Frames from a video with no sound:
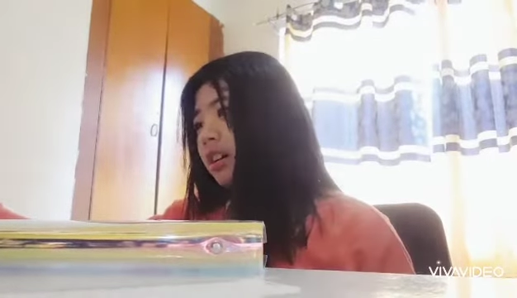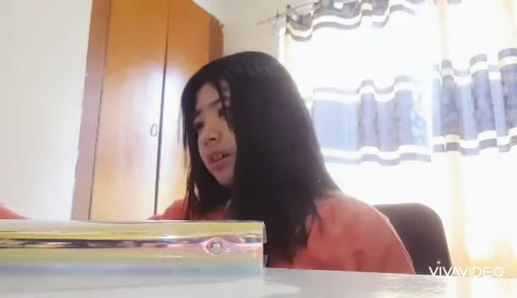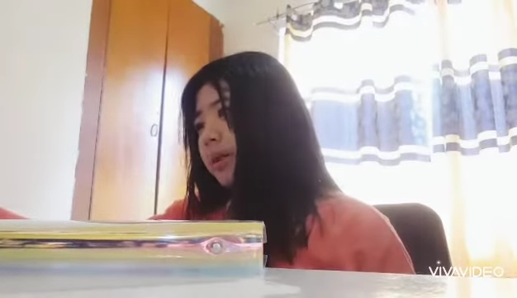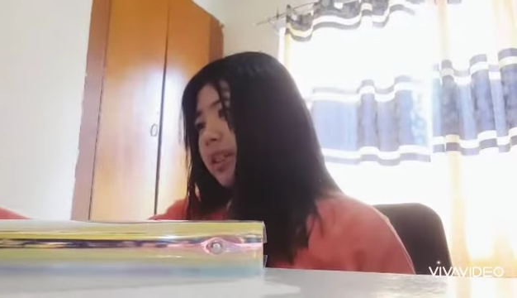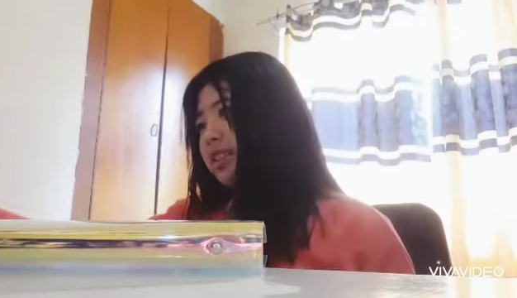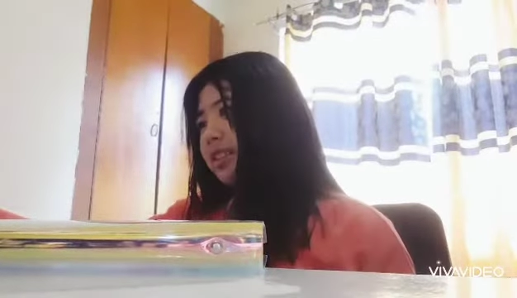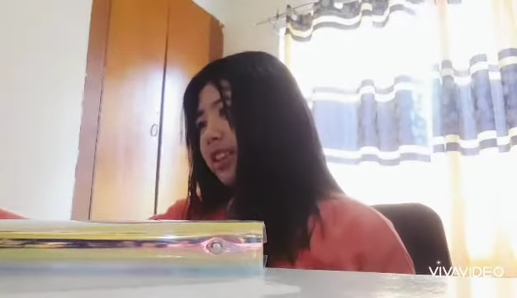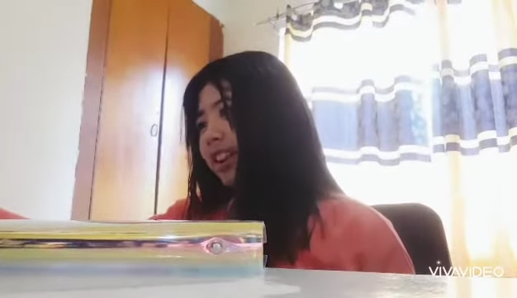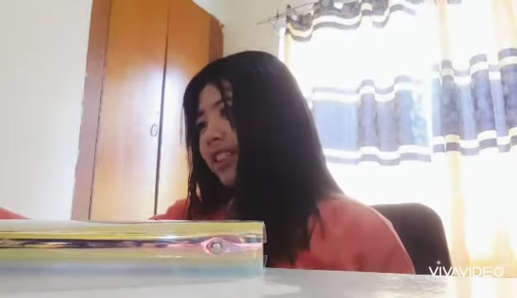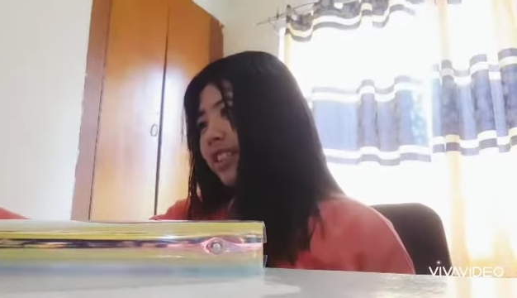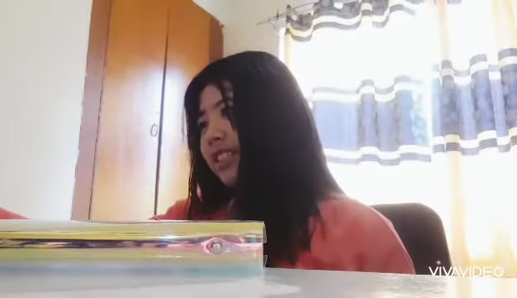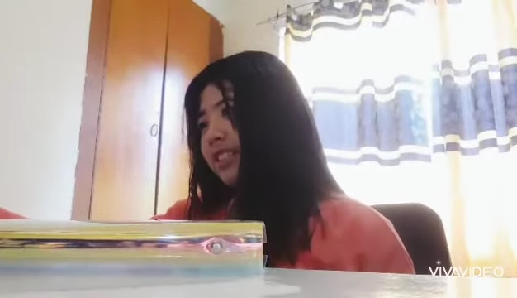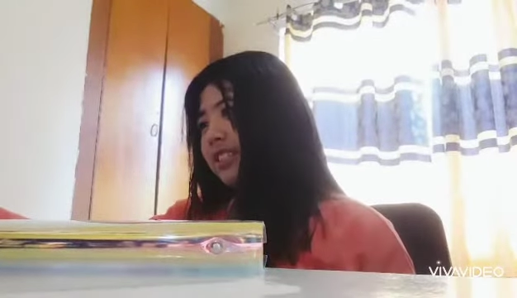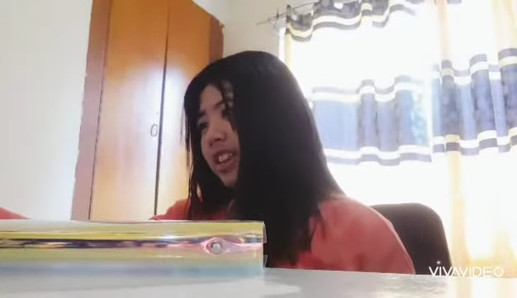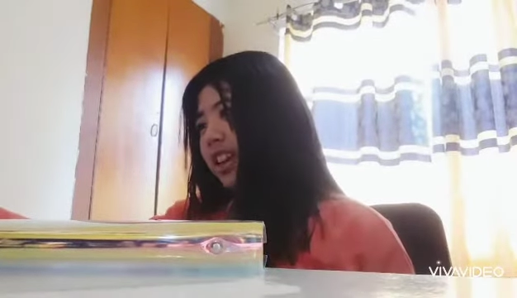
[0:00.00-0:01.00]
but it's not like
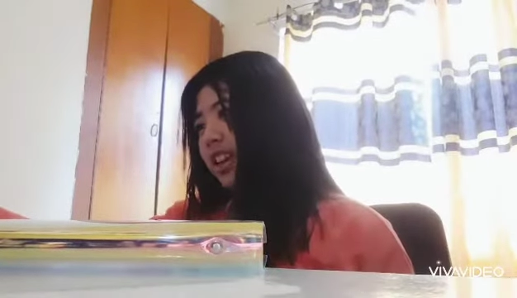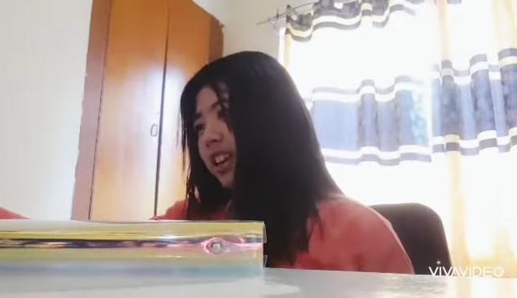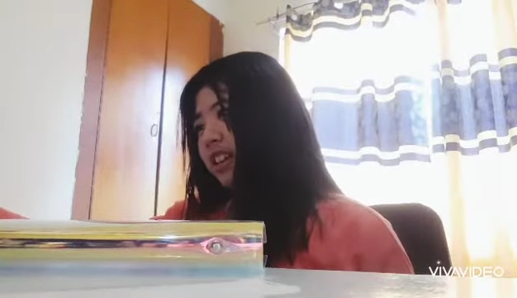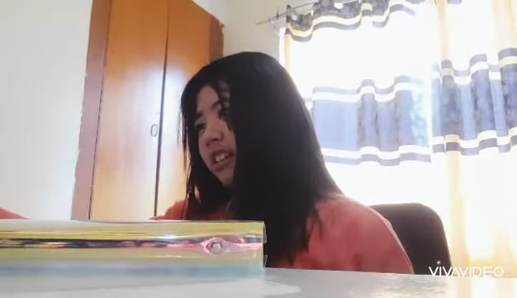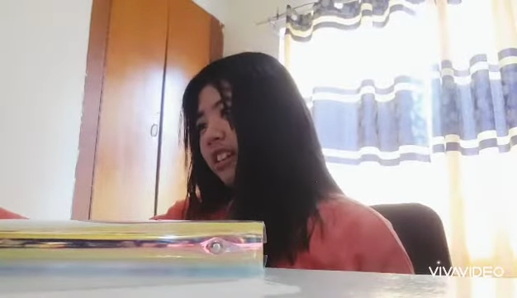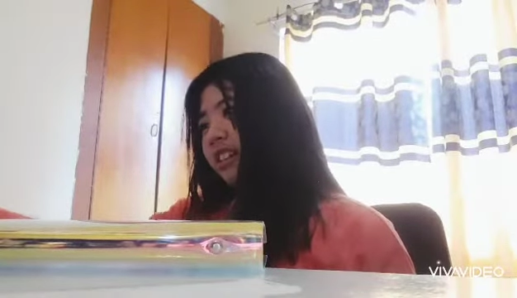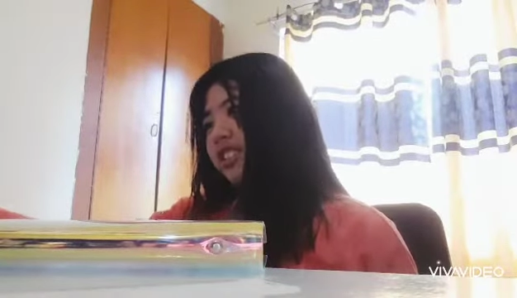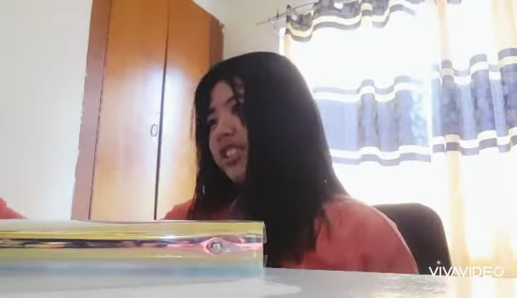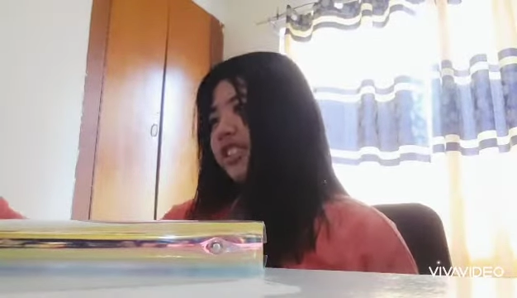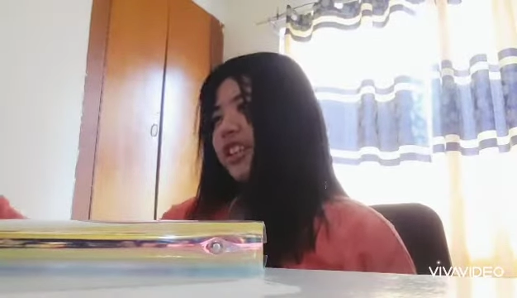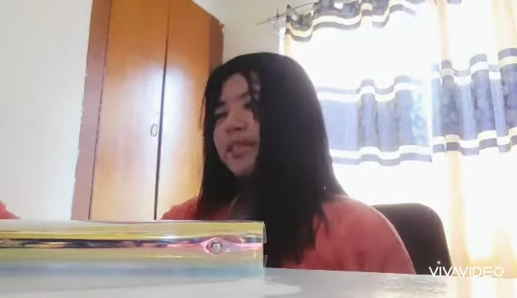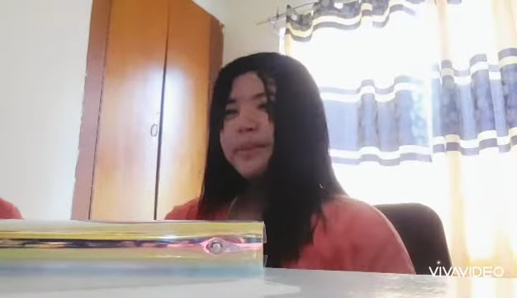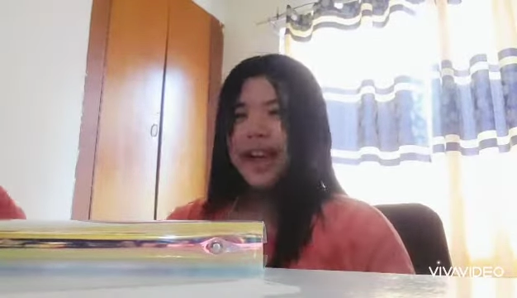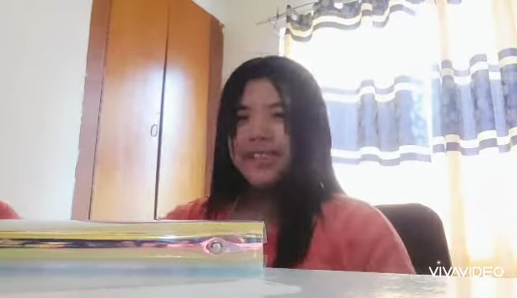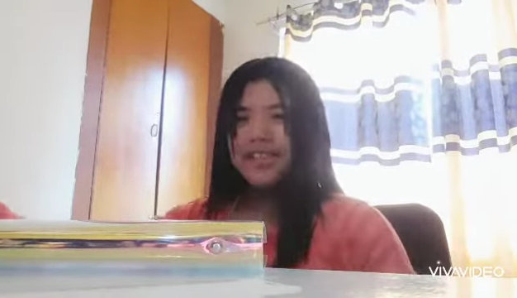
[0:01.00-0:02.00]
these things. Oh, they just sell
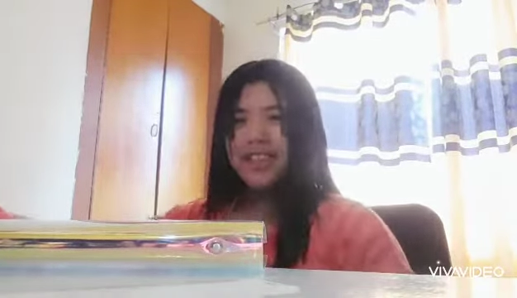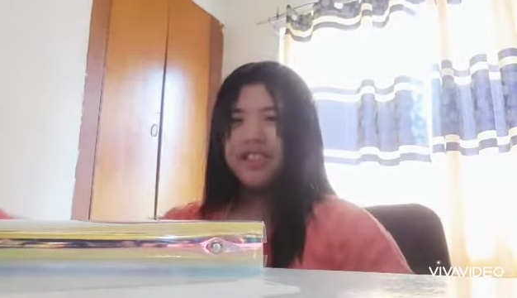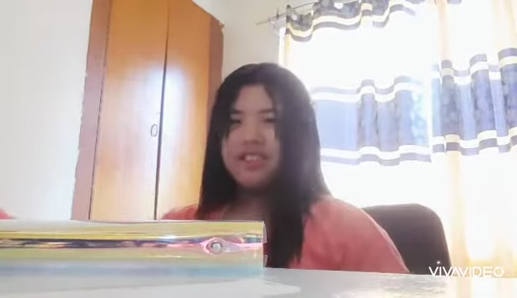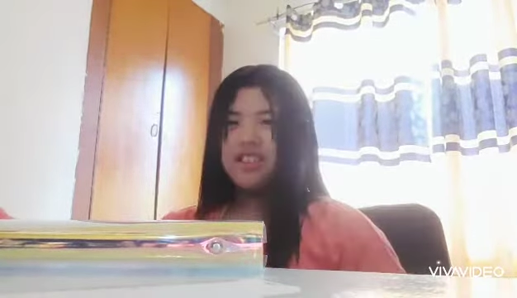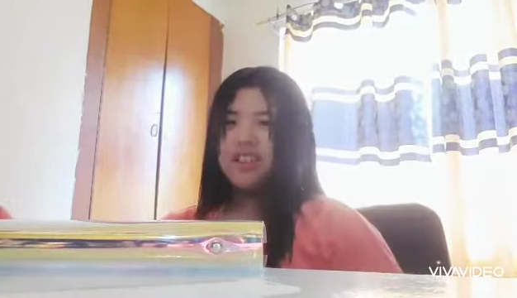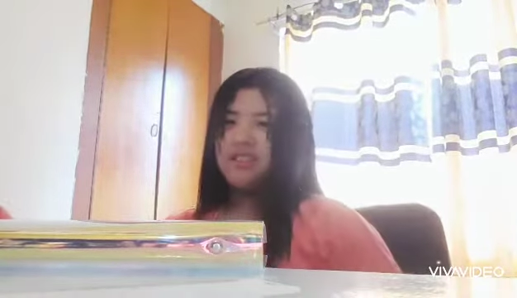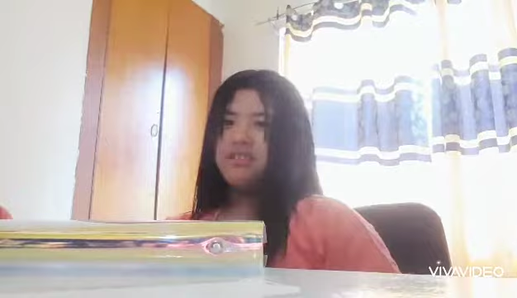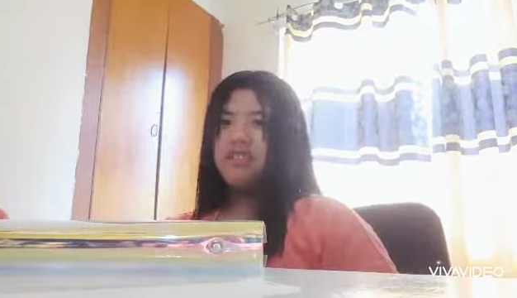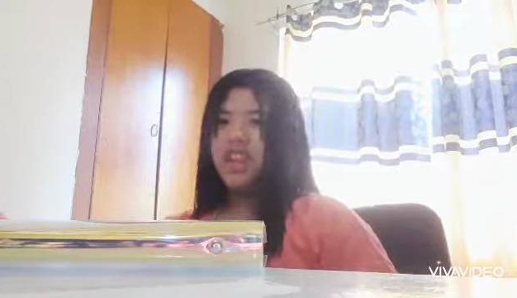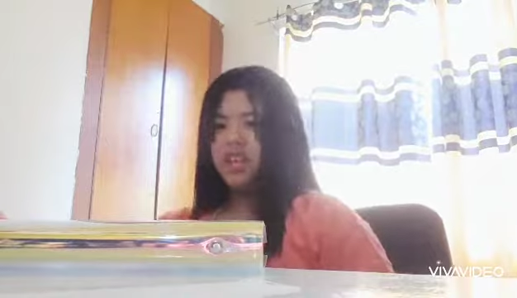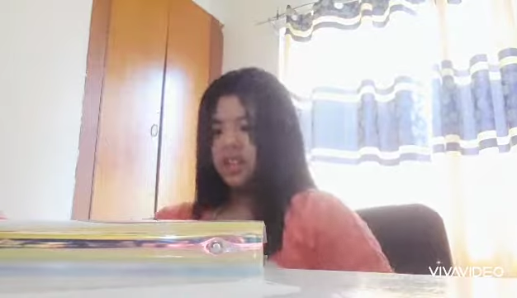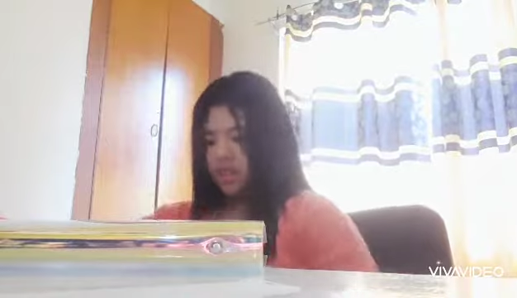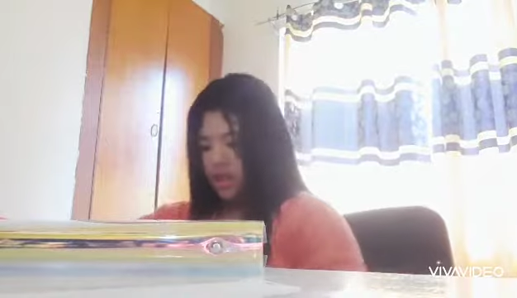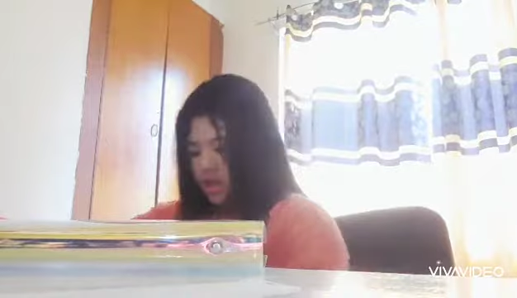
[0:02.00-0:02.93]
the plastic, not the thing.